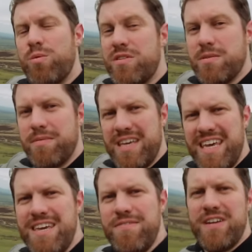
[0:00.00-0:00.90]
with some of the
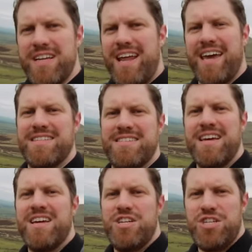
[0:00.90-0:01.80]
evening light
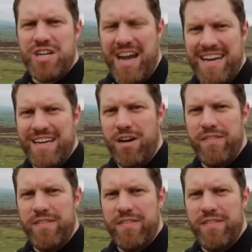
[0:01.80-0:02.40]
shining